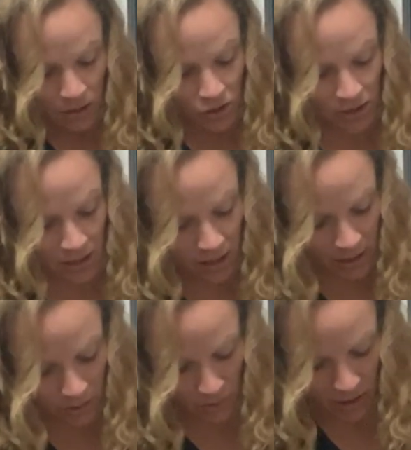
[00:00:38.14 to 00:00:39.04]
just like I
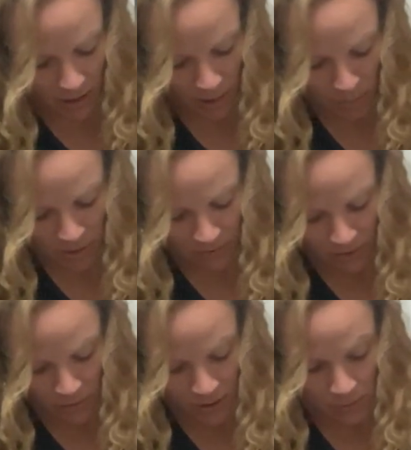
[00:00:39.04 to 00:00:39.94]
did with the cups, I
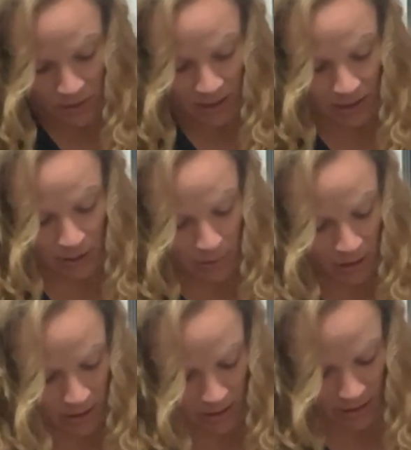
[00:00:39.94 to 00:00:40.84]
found some tight
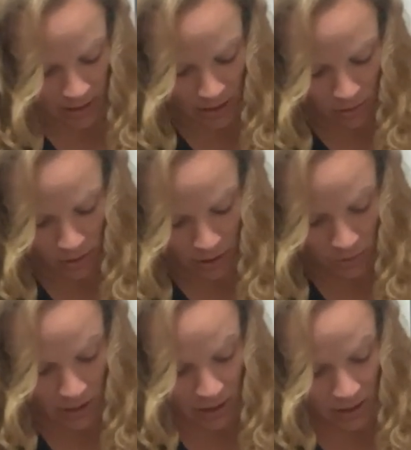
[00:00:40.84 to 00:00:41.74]
spots. I can do
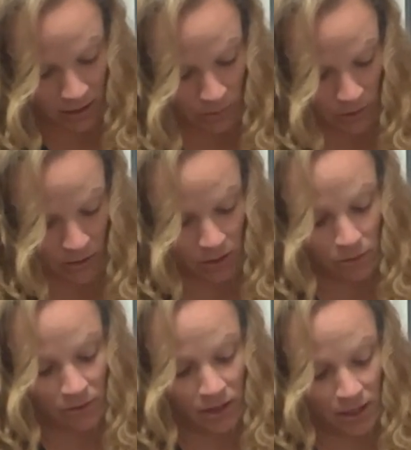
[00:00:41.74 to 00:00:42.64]
that with this as well.
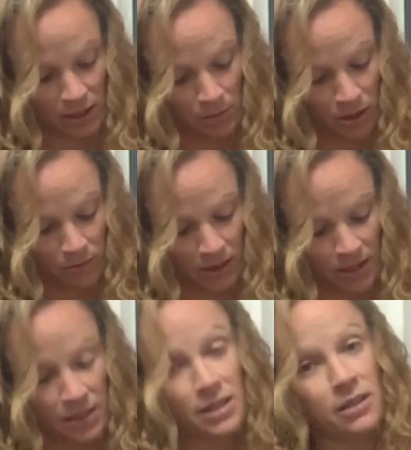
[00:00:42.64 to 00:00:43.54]
So I've got a spot
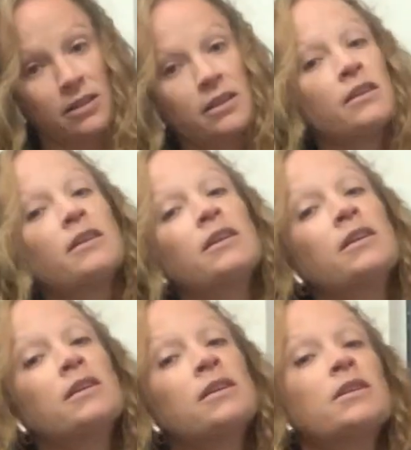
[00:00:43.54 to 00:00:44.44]
right in here.
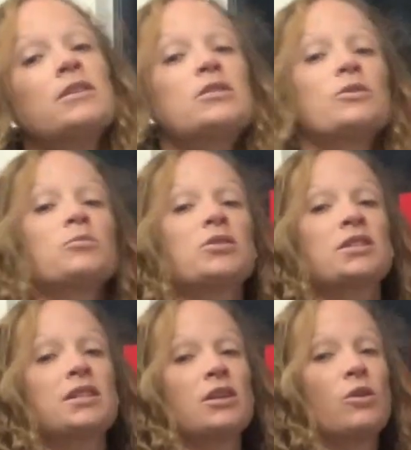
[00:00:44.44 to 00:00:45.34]
So I'm
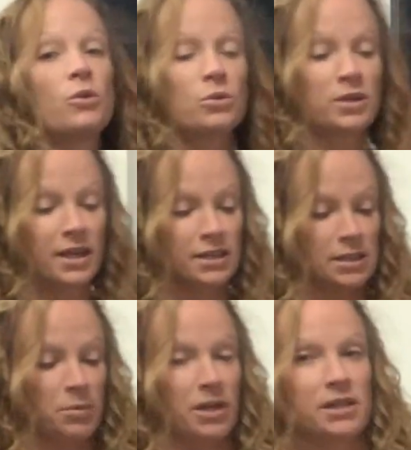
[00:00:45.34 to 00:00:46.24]
just gonna hold
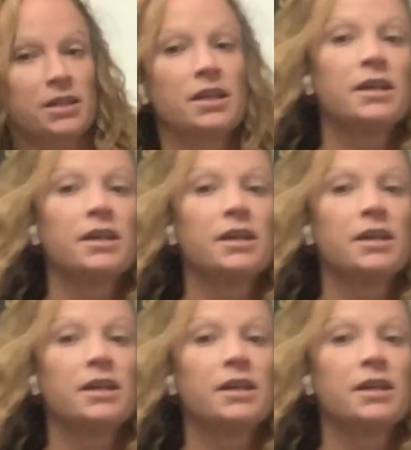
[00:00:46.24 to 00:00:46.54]
that spot